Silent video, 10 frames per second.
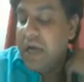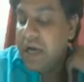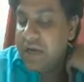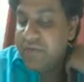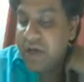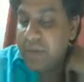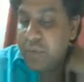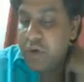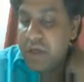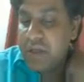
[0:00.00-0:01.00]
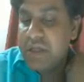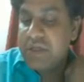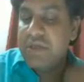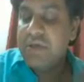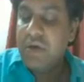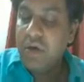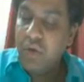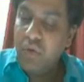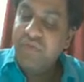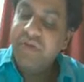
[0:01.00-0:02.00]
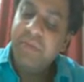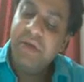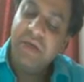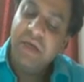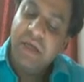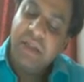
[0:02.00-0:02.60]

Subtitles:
and if I am putting this 2 with me,